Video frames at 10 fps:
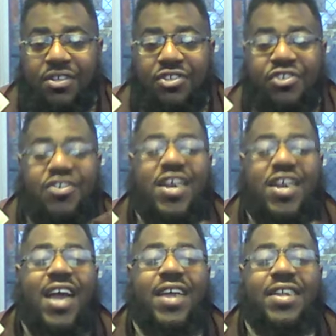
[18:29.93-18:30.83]
You're
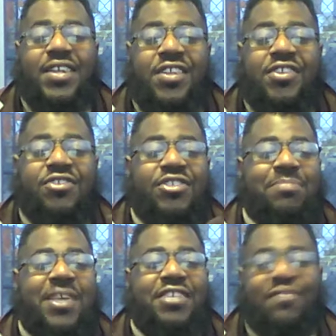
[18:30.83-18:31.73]
not in their
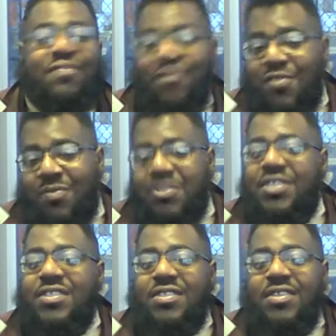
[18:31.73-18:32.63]
space for a
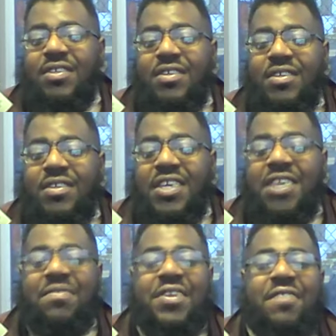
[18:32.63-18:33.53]
reason
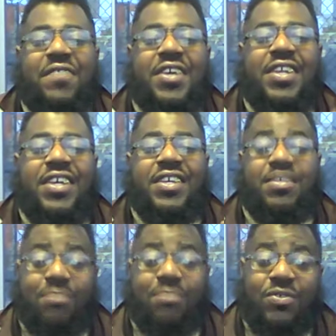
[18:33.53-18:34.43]
even if it
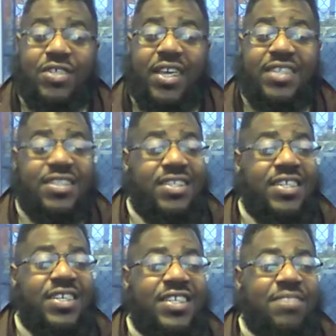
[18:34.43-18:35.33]
is most cases, it
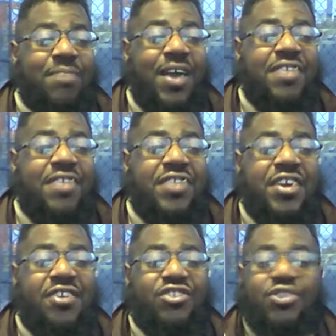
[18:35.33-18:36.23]
is by
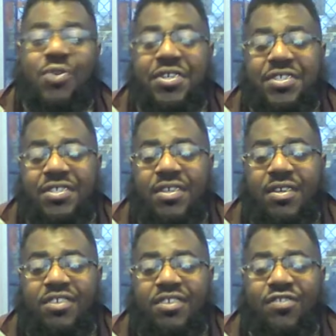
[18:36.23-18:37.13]
their choice
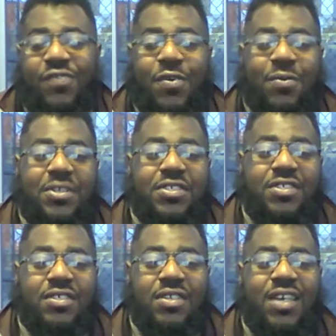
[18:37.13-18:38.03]
for a reason.
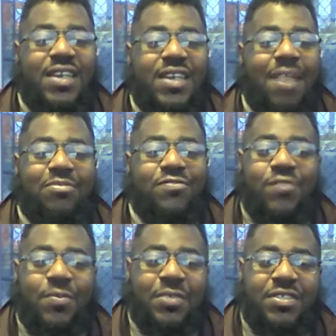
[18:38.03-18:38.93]
Nothing happens
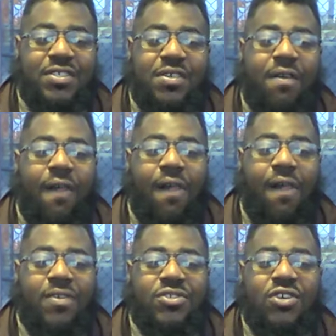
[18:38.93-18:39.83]
for a reason.
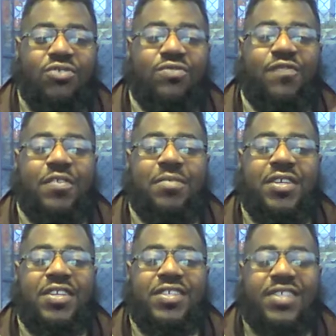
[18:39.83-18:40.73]
I told you,
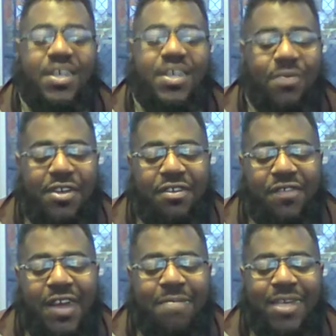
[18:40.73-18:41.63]
feminine, the same way the
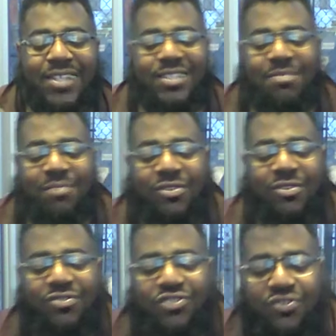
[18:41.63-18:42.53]
divine masculine
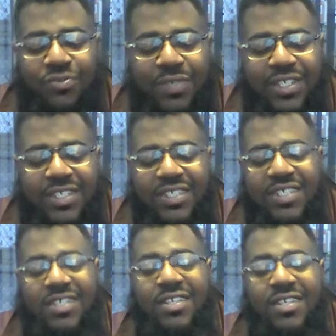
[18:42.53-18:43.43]
burns you when he's in
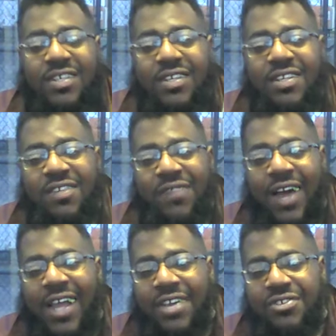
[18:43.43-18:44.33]
a
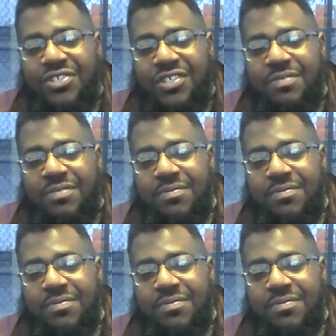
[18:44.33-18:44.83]
divine energy,